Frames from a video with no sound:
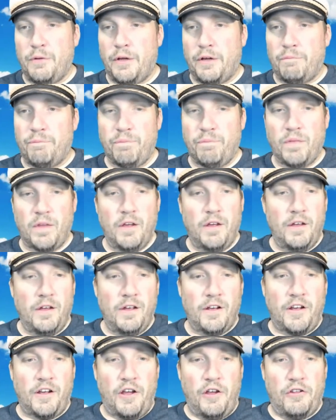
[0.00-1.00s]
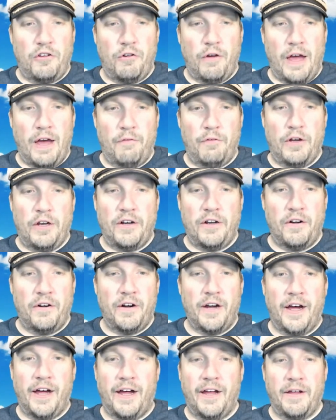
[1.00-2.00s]
Well, good to have you in
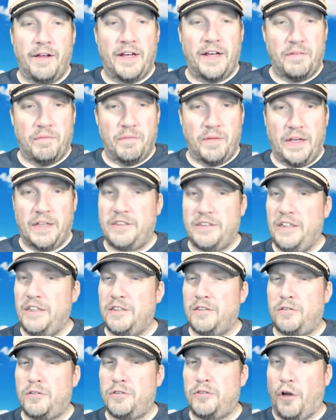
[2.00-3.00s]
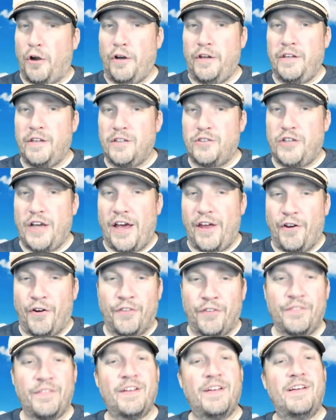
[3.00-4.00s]
here. I guess he's starting the channel.